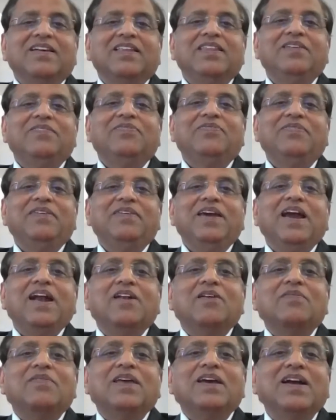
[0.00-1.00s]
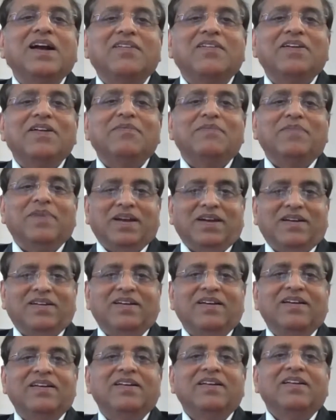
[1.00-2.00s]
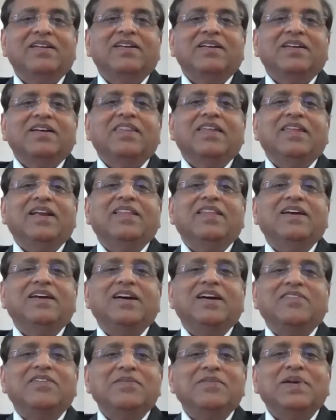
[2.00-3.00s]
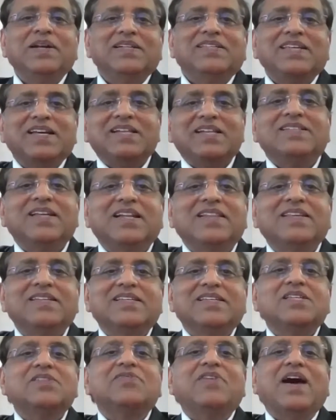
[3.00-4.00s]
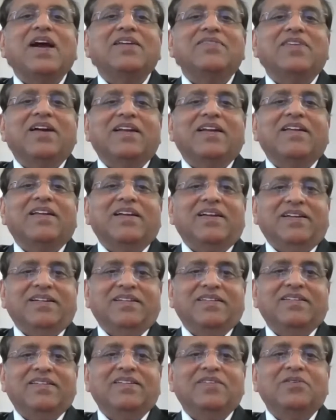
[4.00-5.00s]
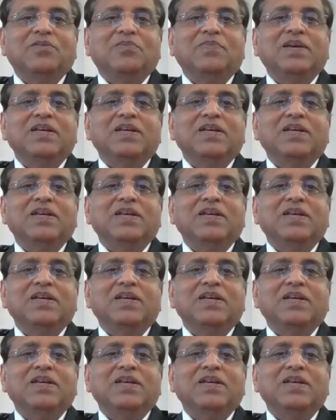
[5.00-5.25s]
the fiat of the government, that the government says that this is 500 rupees.